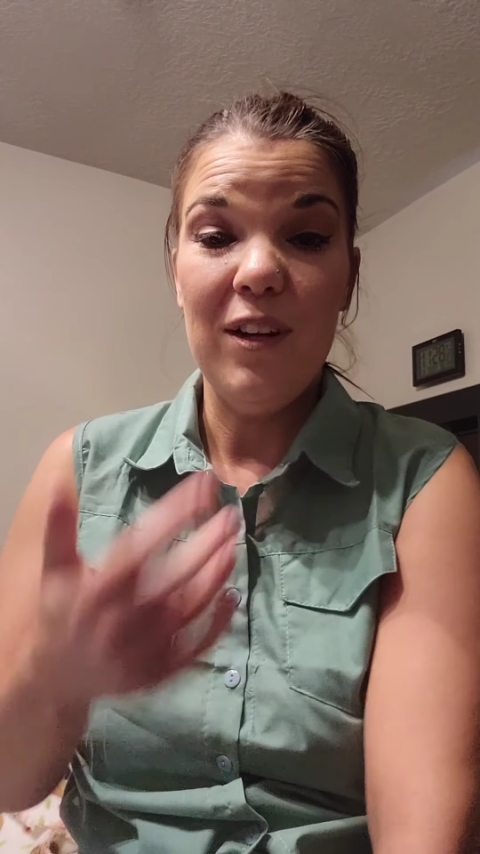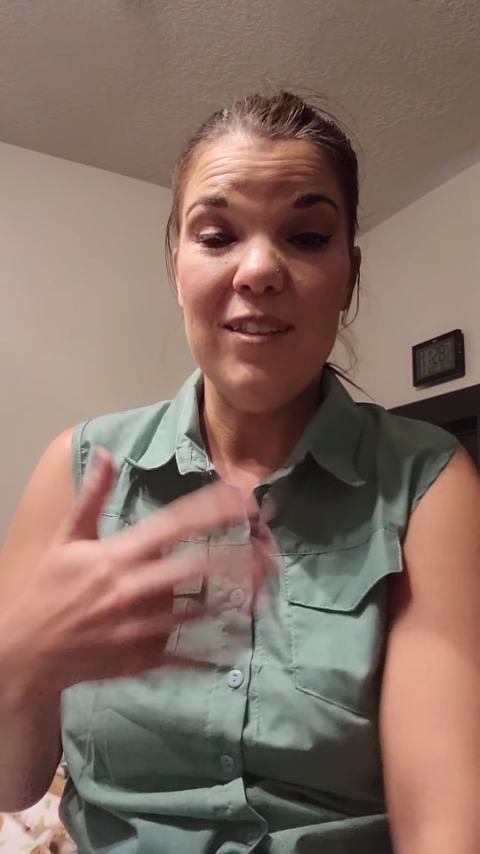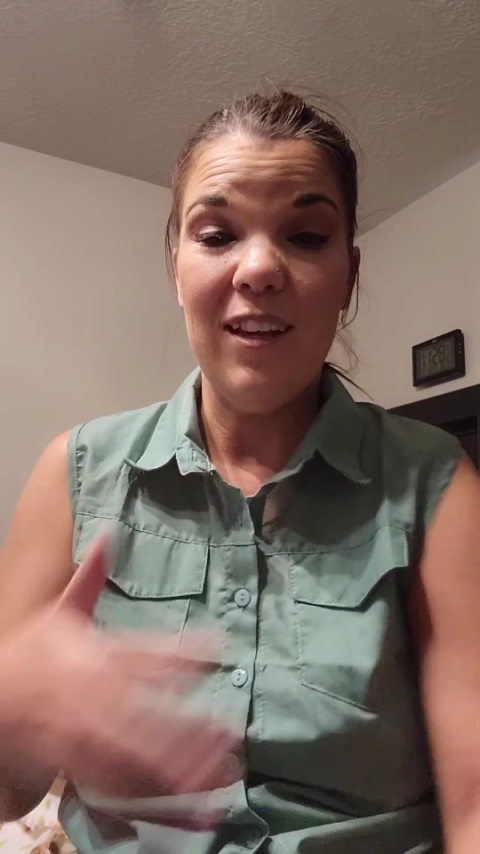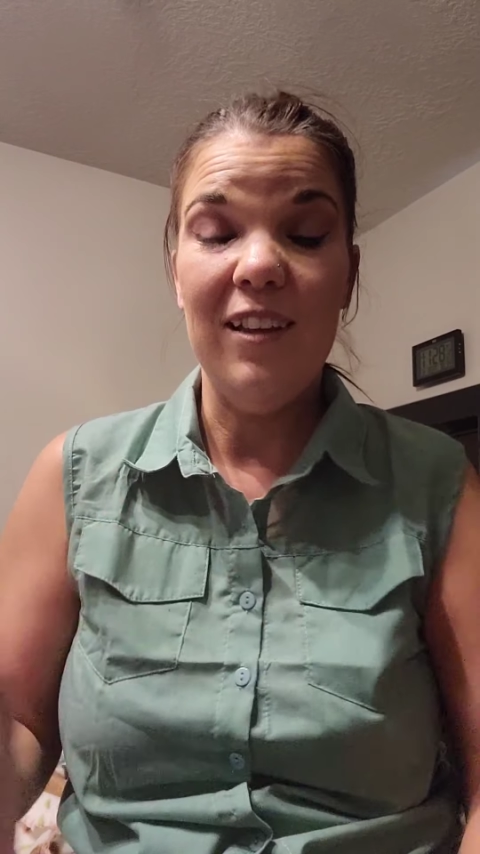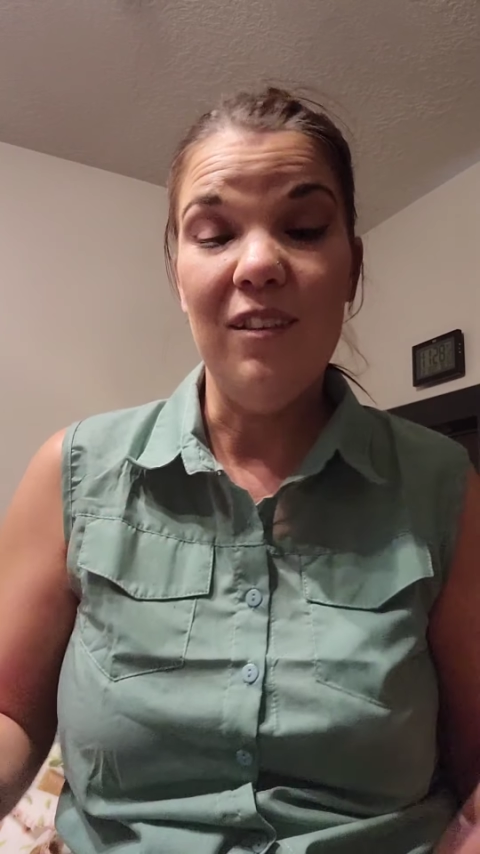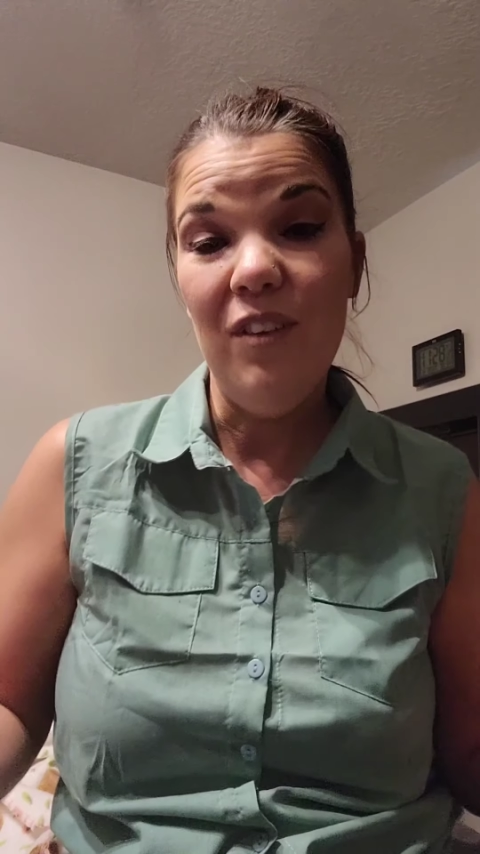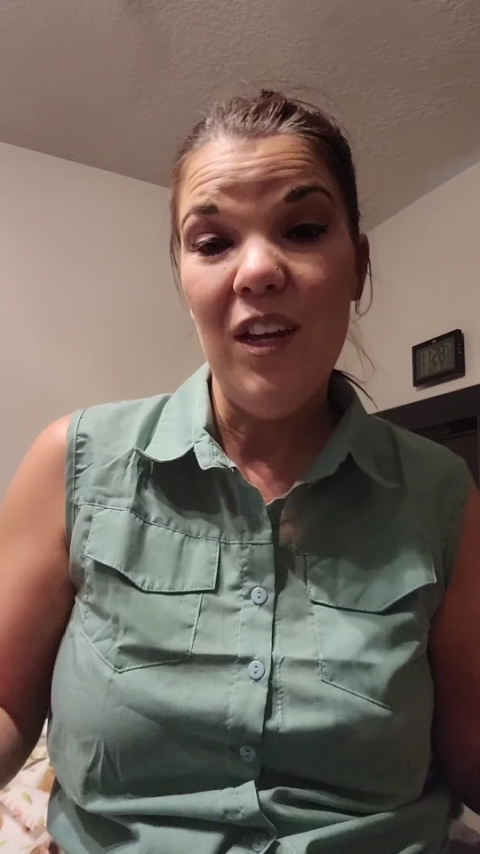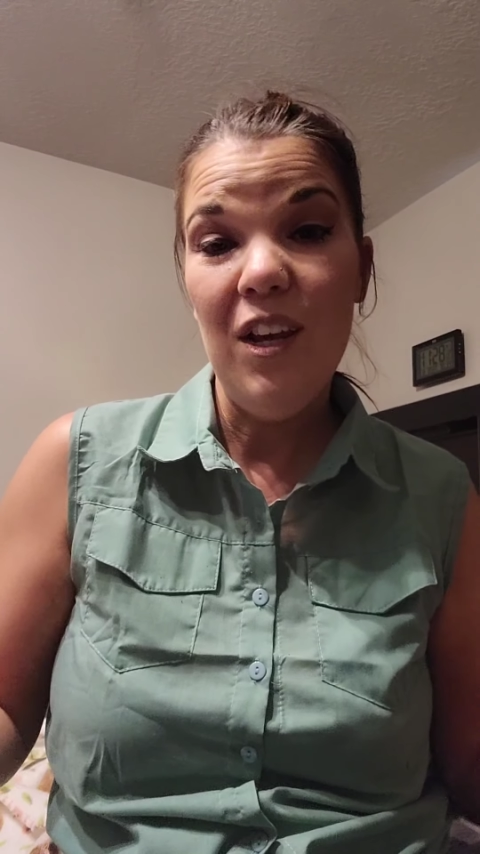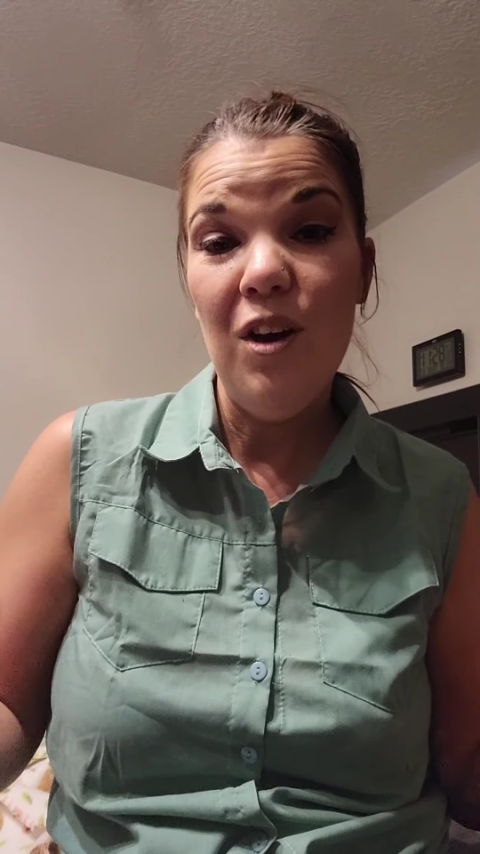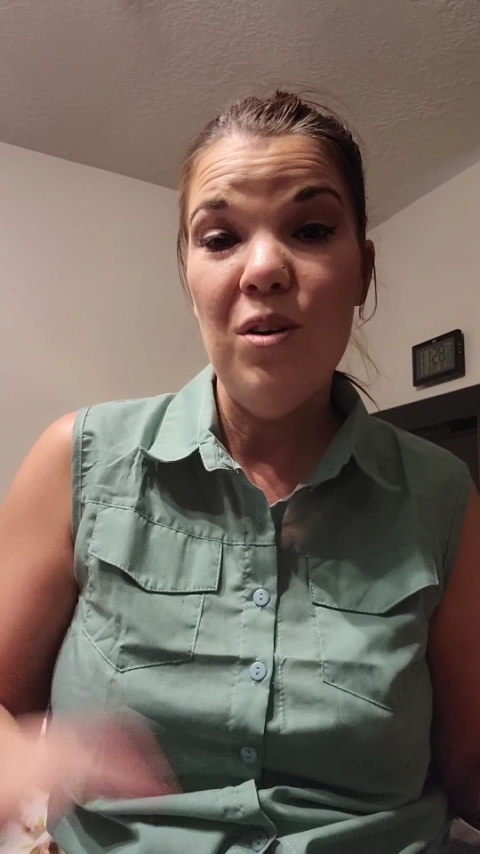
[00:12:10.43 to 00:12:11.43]
you guys like the
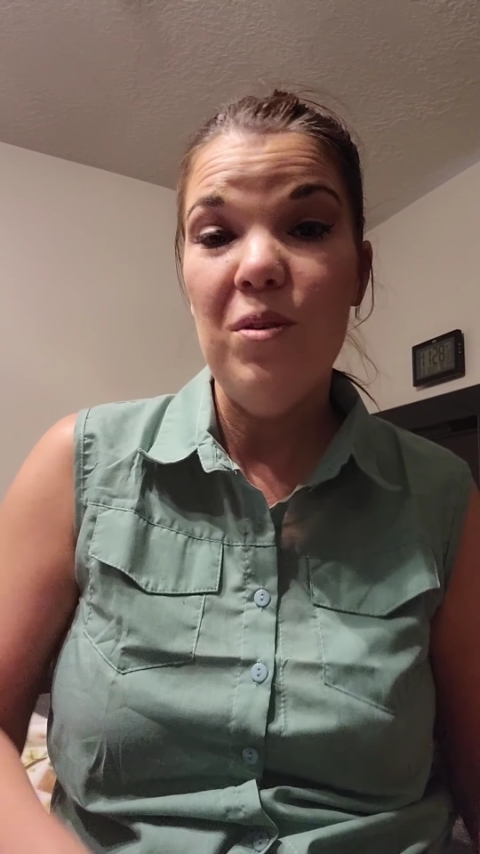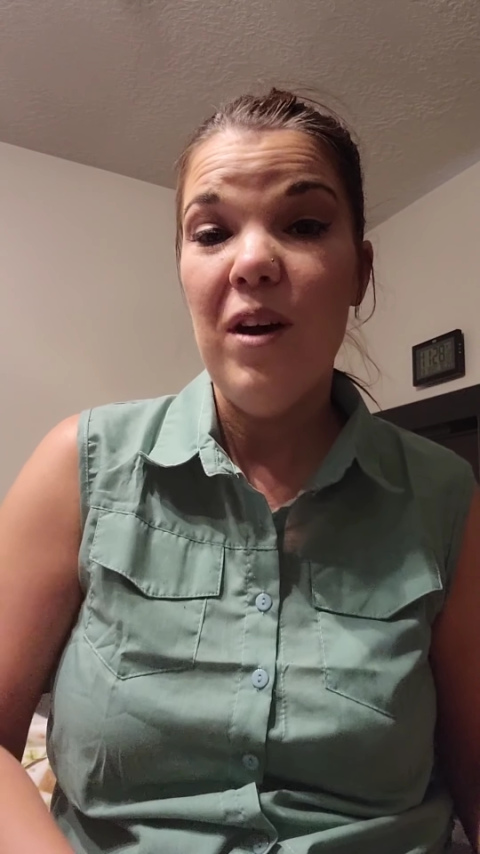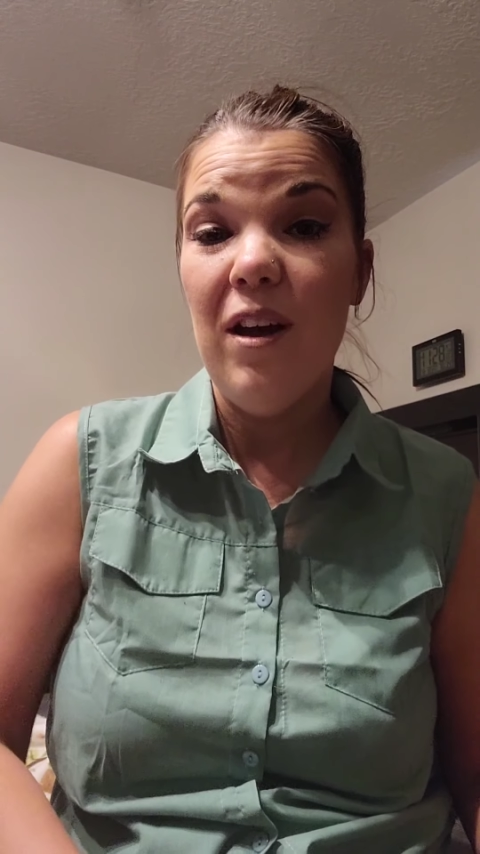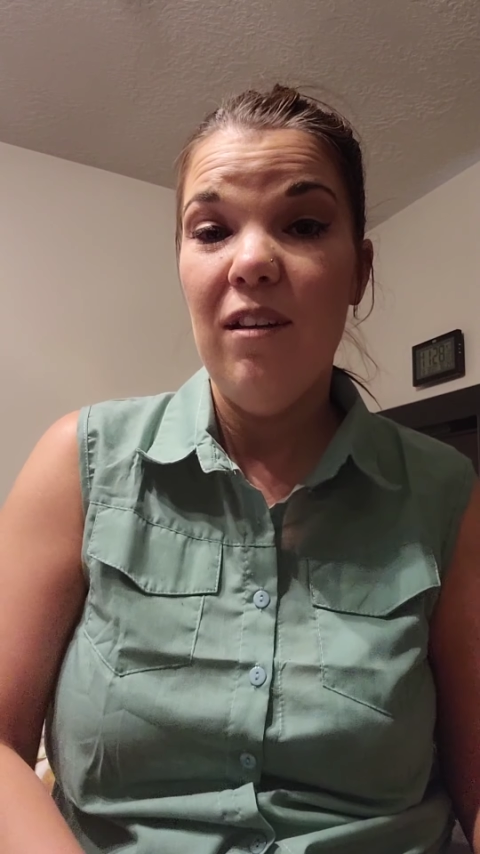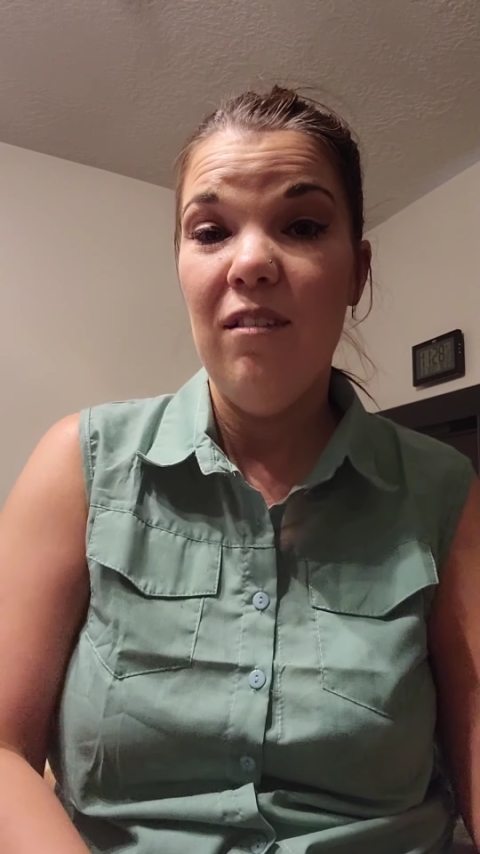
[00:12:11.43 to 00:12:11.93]
video